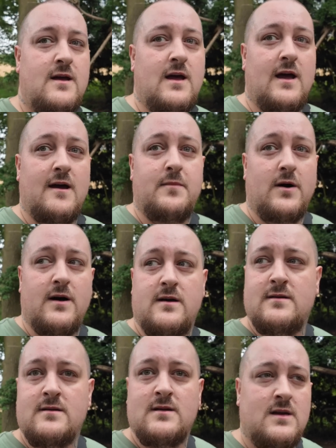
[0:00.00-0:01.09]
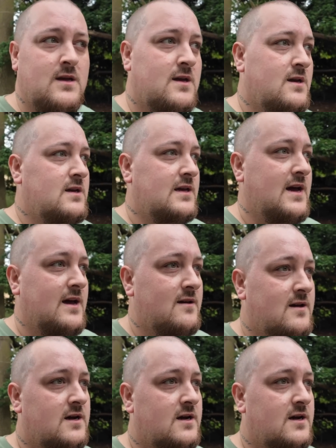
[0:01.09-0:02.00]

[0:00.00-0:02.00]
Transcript: But yeah,